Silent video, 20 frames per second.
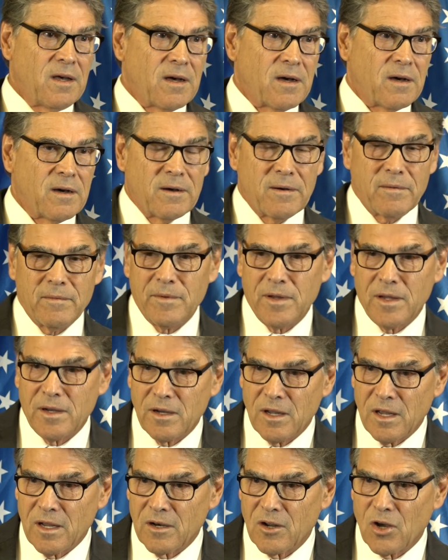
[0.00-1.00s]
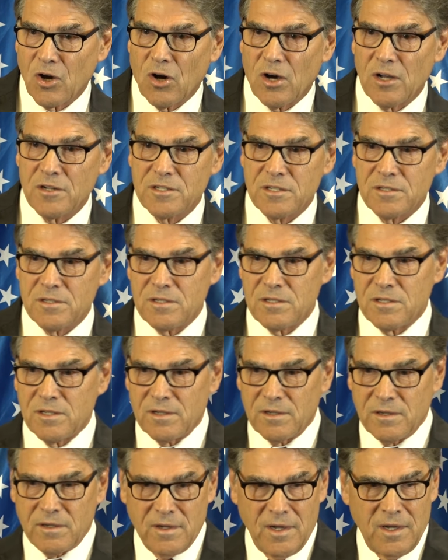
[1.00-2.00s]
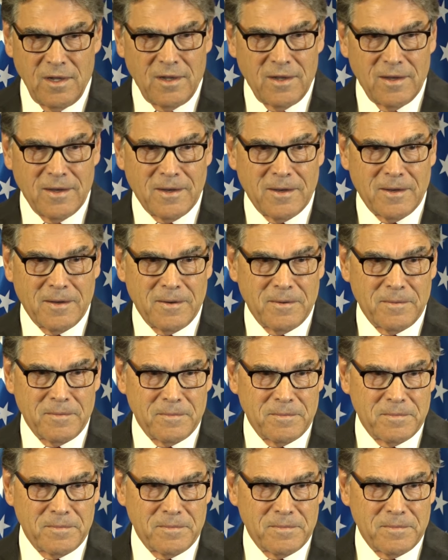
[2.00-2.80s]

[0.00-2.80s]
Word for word: um, and, and, causes the uh,